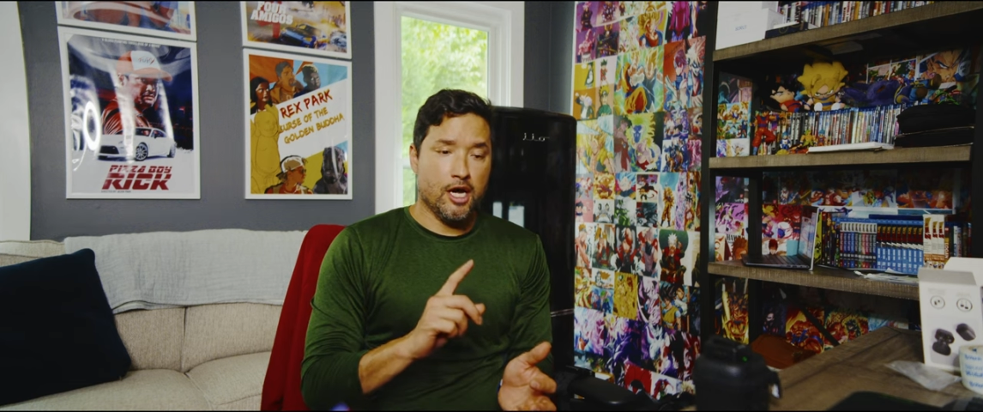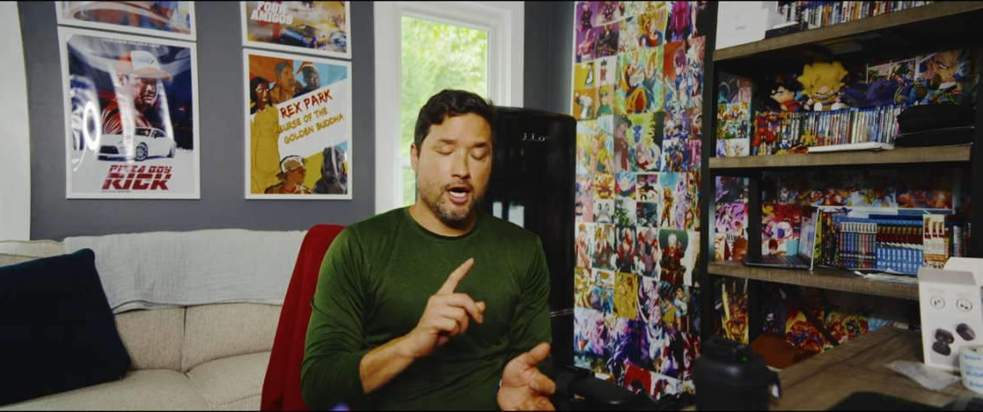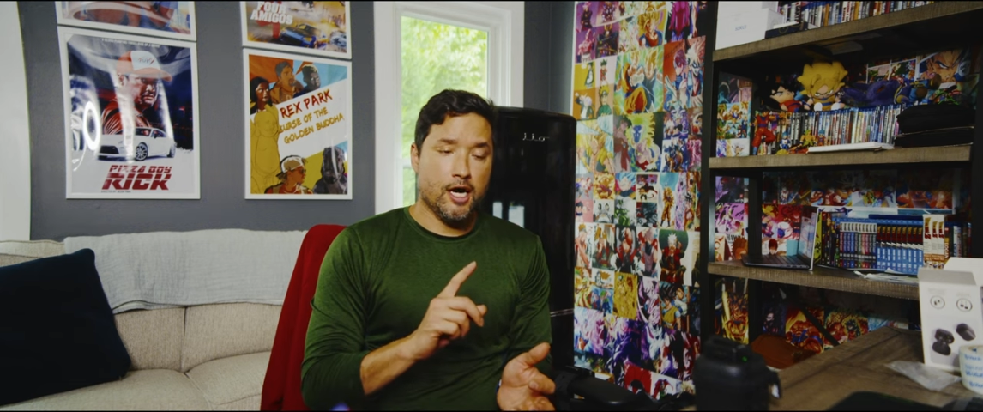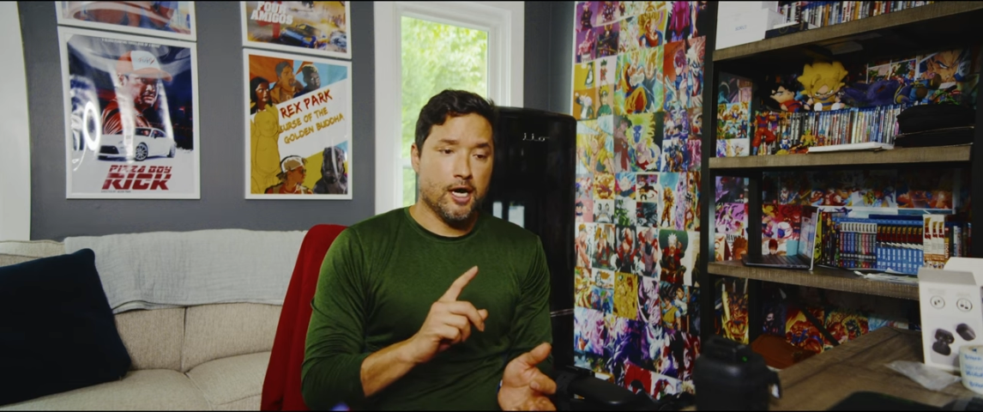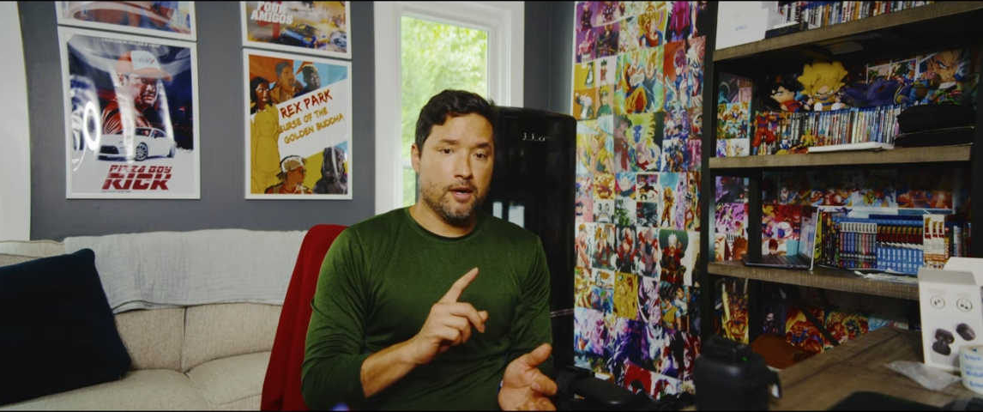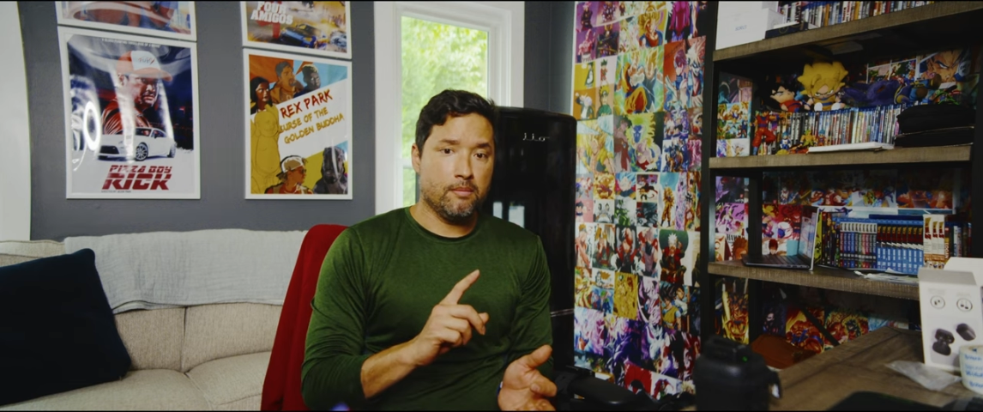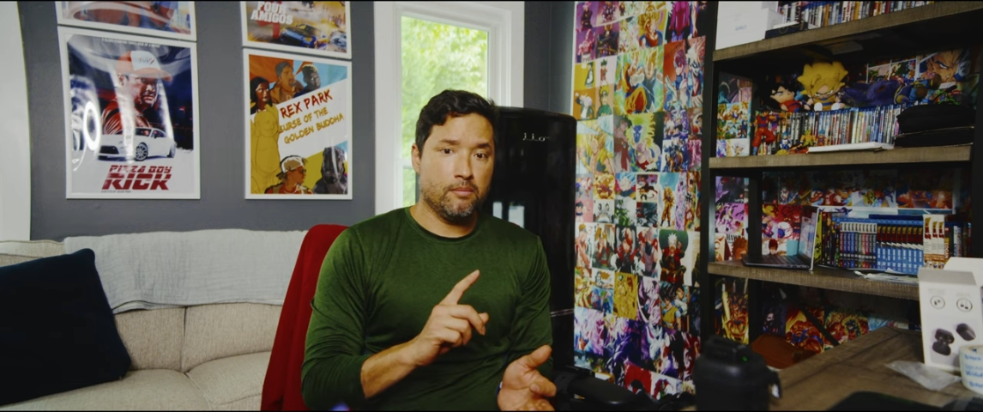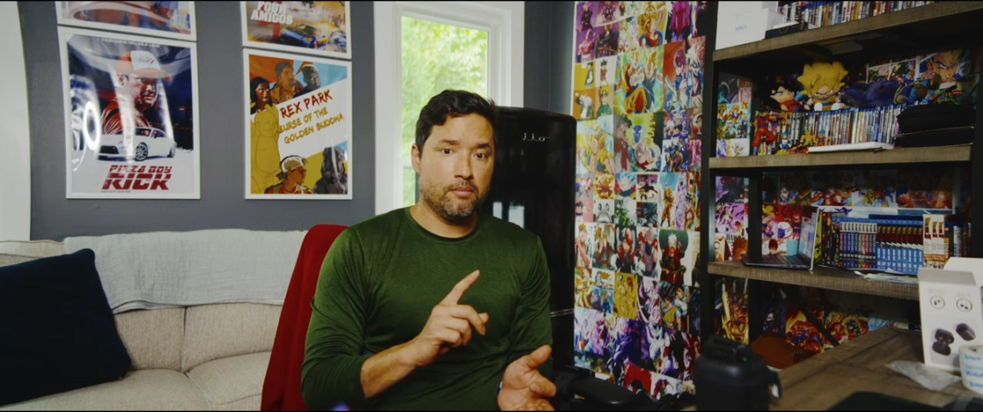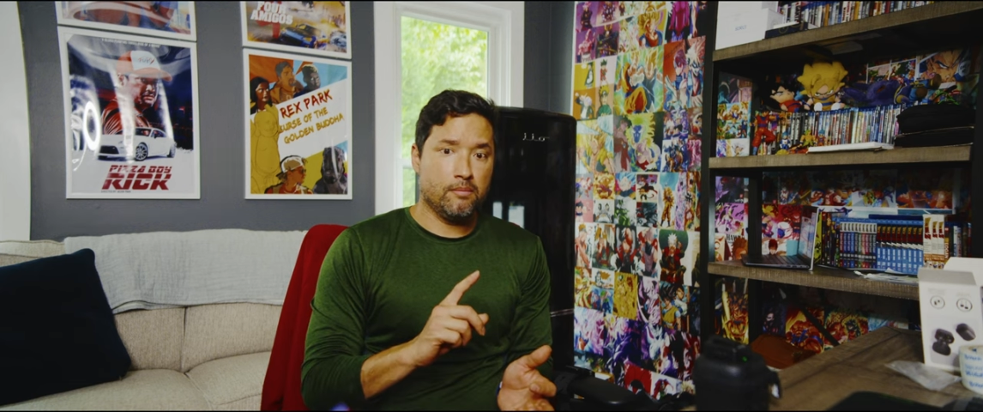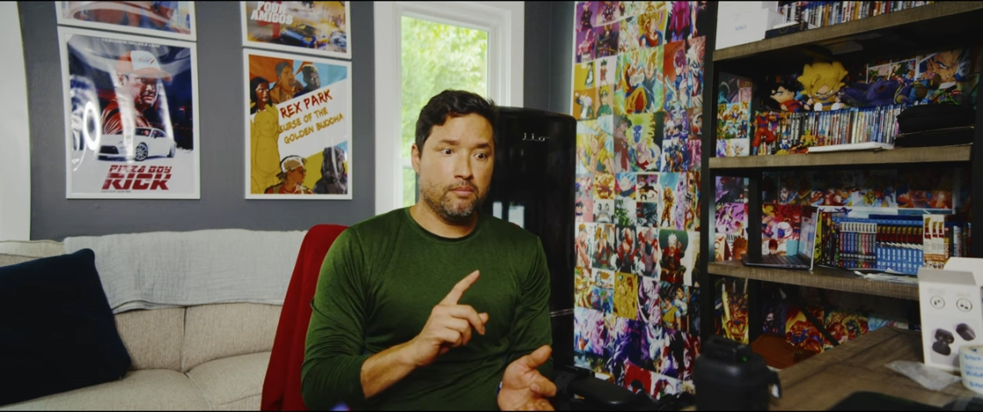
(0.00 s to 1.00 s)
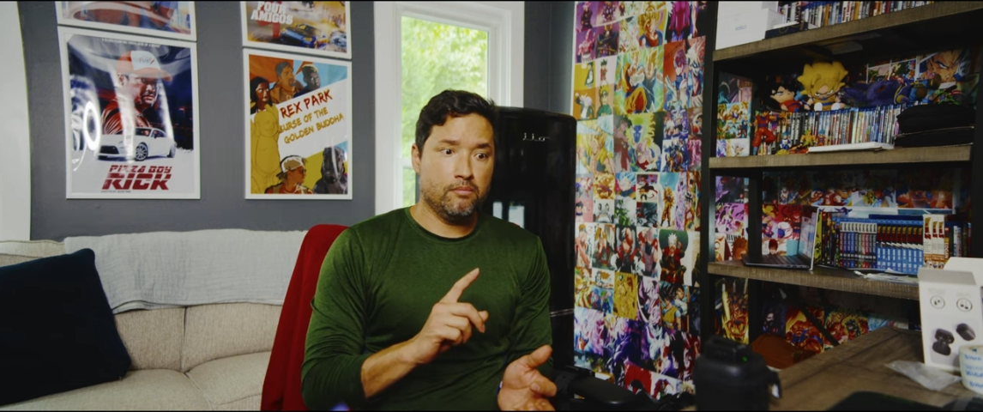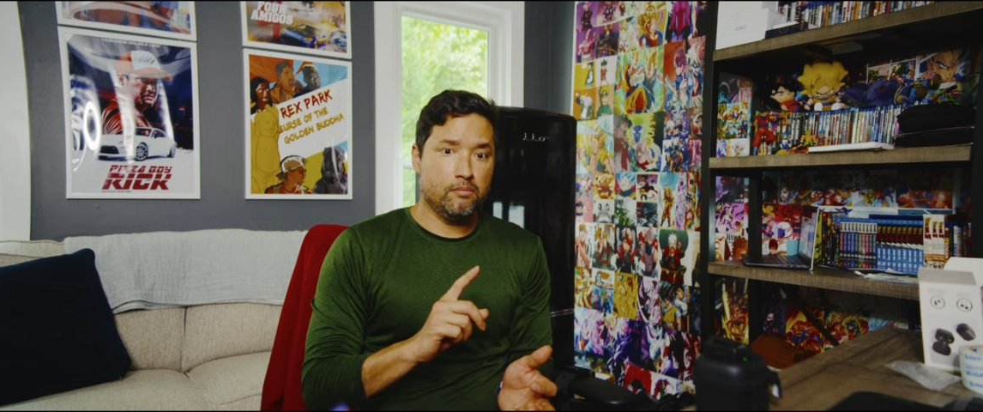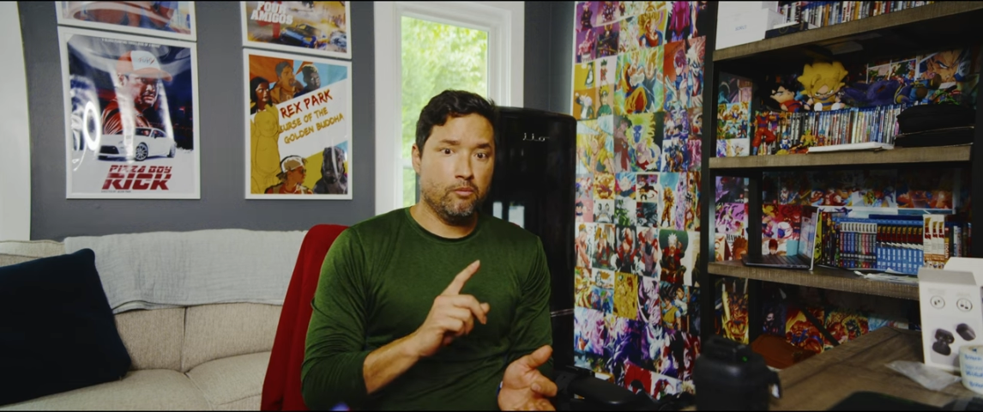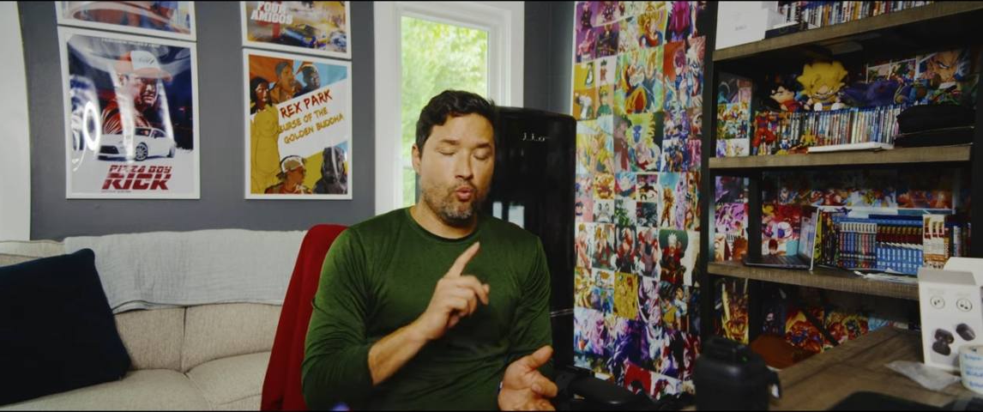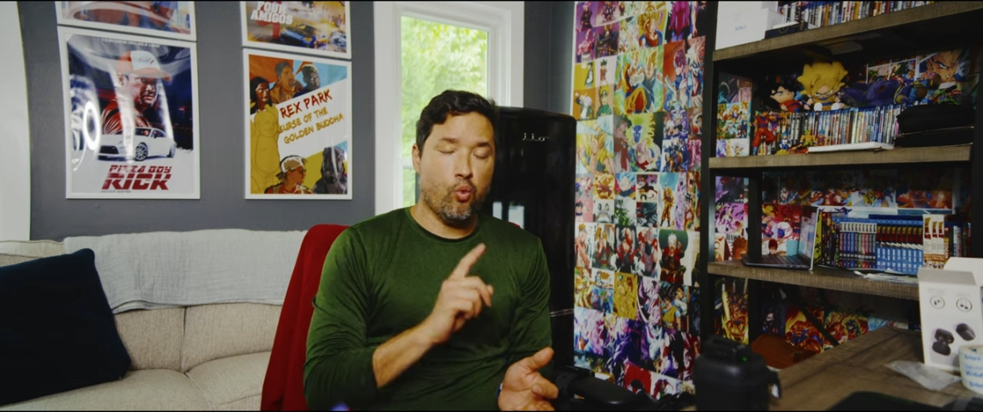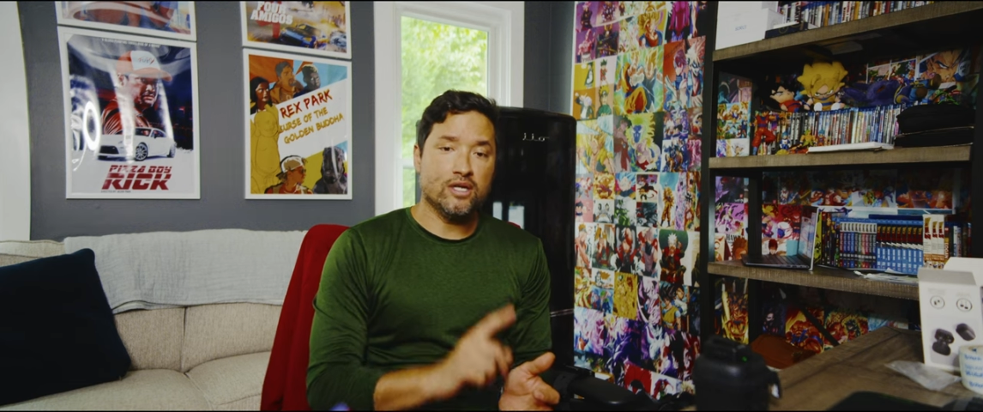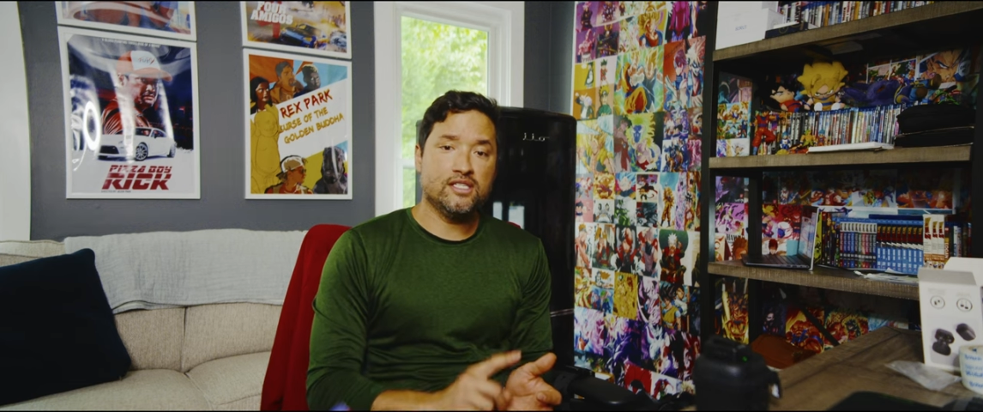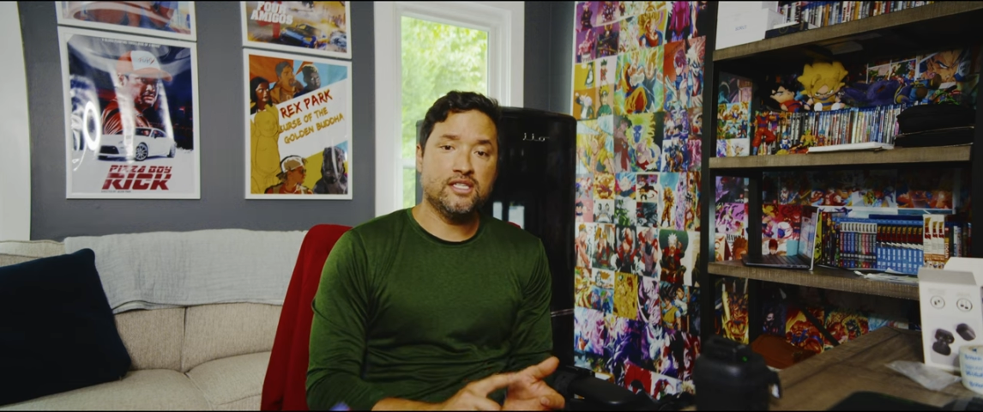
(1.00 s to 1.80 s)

Um, once